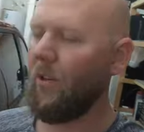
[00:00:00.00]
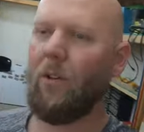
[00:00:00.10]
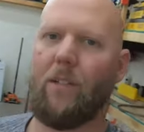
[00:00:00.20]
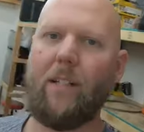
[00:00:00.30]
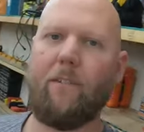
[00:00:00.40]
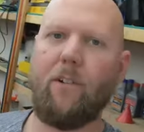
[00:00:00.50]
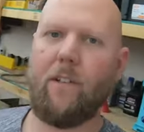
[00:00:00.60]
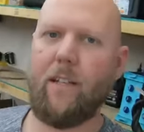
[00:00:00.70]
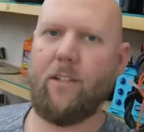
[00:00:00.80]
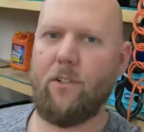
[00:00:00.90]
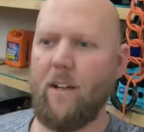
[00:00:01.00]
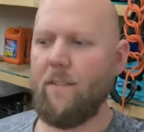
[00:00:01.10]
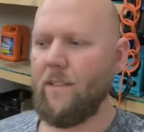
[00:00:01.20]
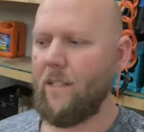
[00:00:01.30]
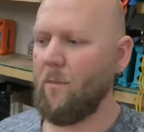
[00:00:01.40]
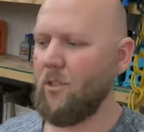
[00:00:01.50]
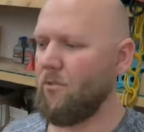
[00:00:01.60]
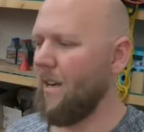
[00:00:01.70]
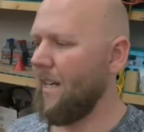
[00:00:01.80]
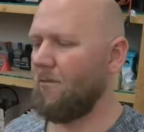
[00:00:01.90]
we're gonna go take it for a test drive, see how
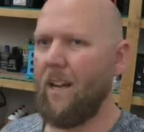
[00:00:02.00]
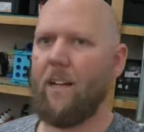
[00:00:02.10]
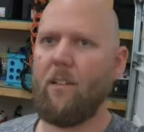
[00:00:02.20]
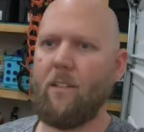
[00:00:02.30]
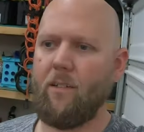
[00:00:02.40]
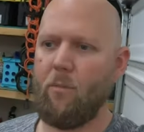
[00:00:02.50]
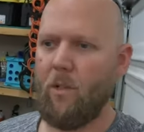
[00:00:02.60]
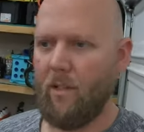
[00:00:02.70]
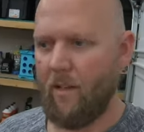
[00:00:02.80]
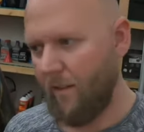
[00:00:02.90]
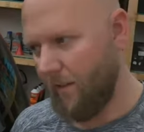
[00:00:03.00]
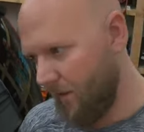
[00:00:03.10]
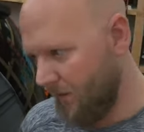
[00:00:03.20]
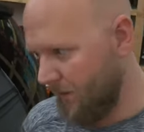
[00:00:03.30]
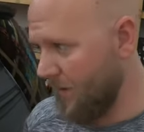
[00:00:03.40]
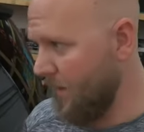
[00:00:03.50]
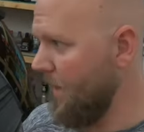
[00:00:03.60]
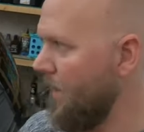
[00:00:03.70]
much rattle rattle and whatnot it does.